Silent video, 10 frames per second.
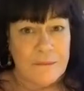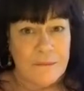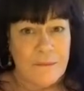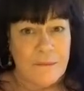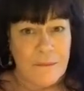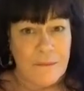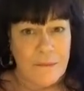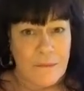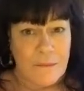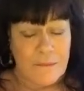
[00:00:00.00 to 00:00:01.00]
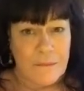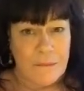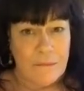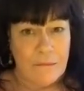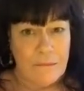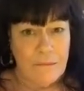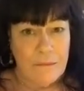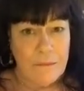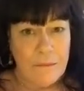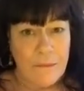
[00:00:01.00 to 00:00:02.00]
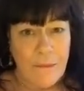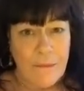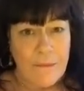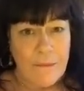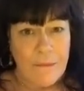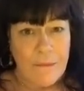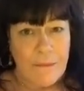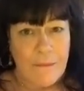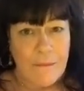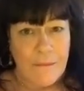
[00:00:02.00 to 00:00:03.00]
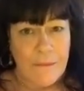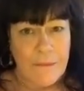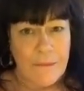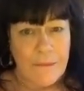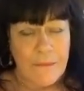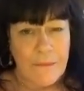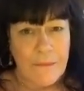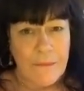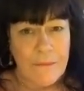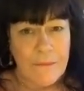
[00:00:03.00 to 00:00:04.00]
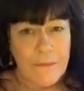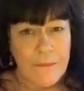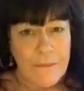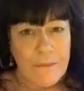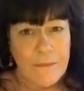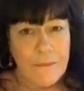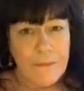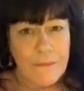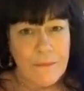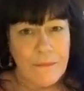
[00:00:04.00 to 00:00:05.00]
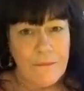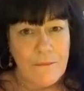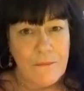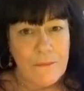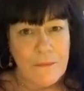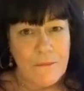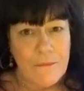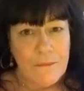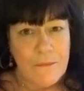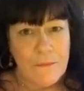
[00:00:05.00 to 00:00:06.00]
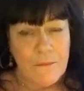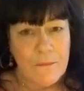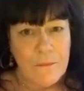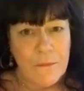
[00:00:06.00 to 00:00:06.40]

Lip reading: [no speech]